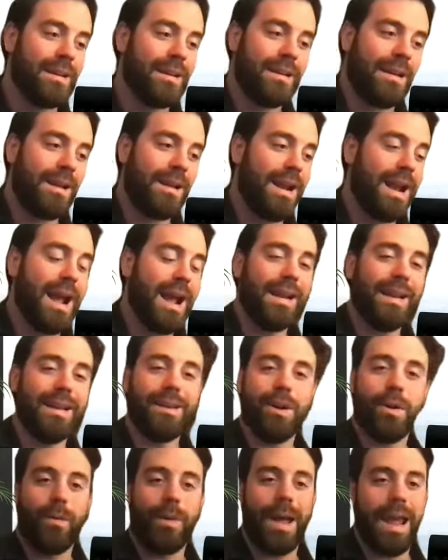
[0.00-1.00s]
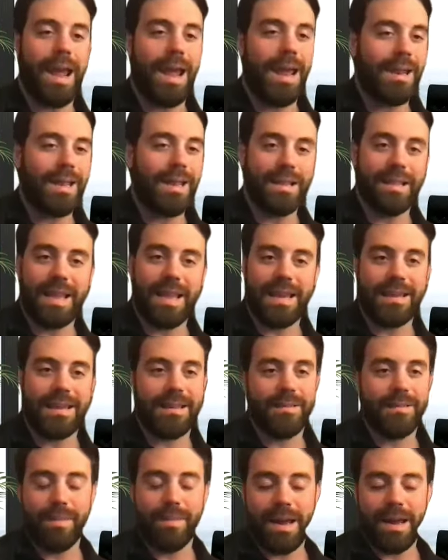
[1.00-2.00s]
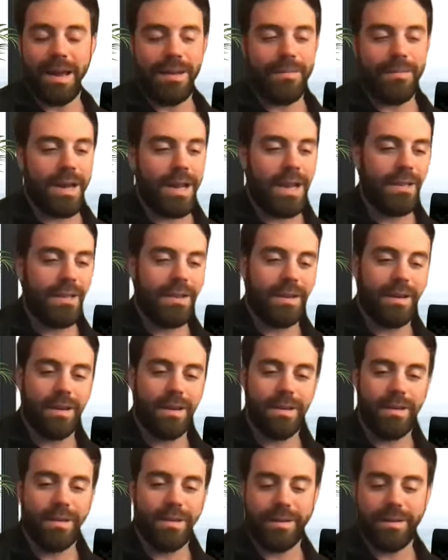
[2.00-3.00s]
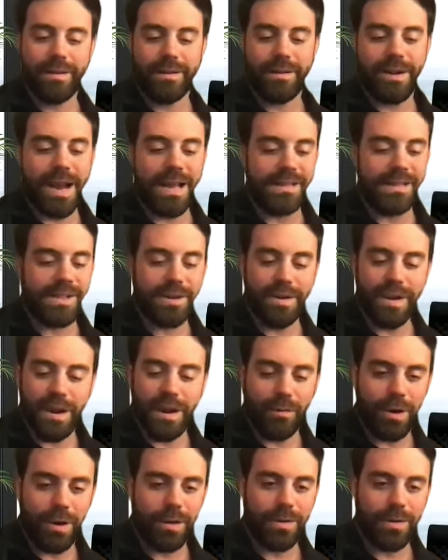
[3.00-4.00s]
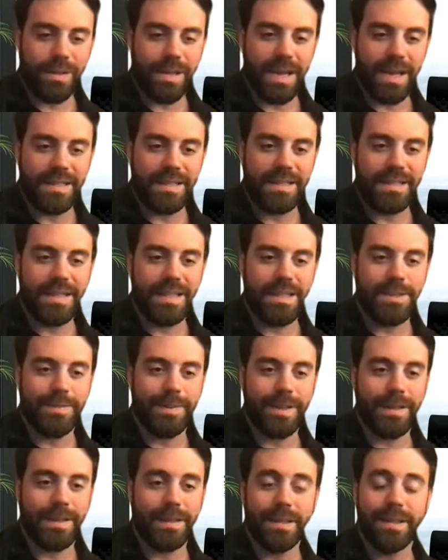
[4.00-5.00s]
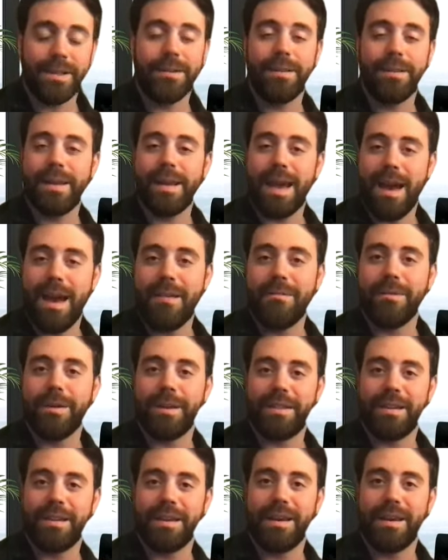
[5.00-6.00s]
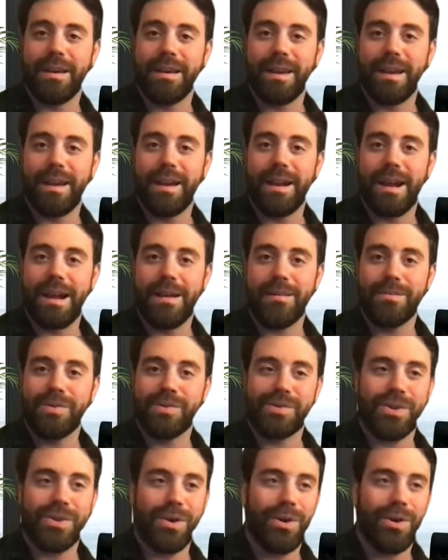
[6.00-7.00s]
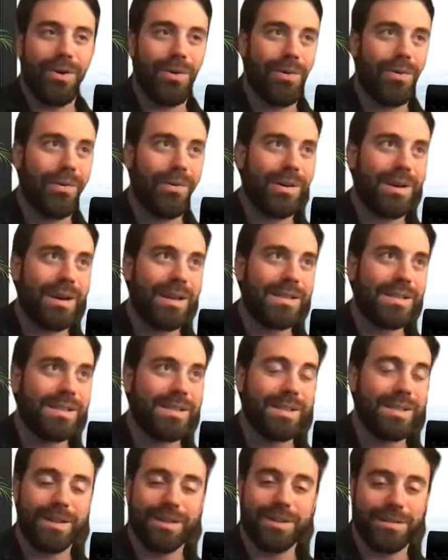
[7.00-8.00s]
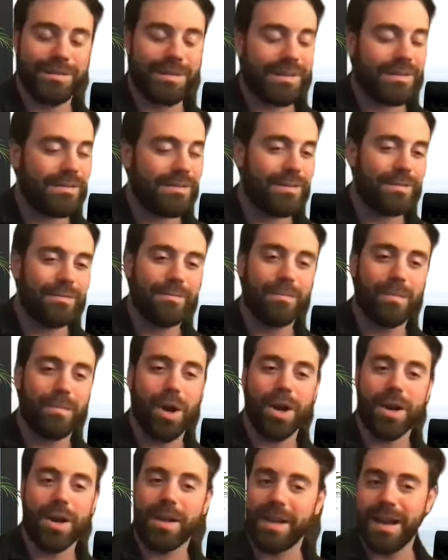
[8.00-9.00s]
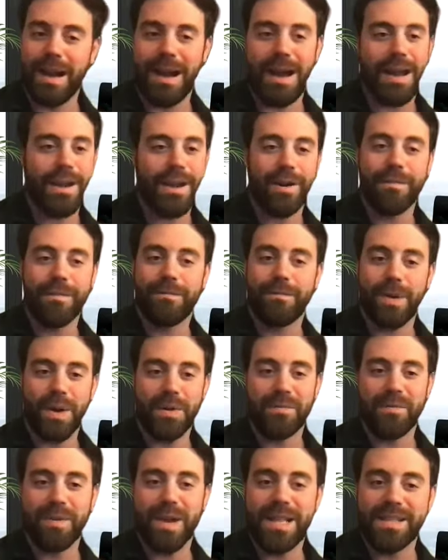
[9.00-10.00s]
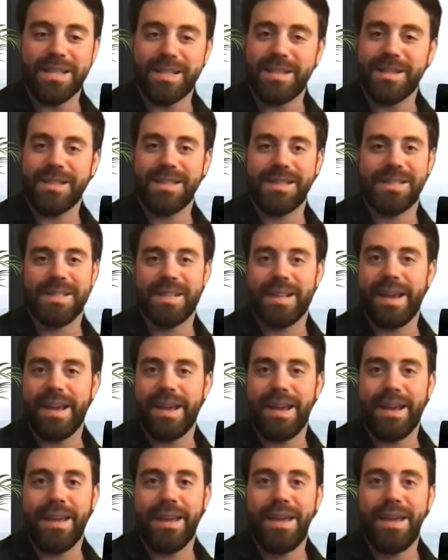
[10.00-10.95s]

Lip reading: and I didn't know any, like the grad student I worked with had to teach me literally everything. And I still, like, Mark and I are friends to this day,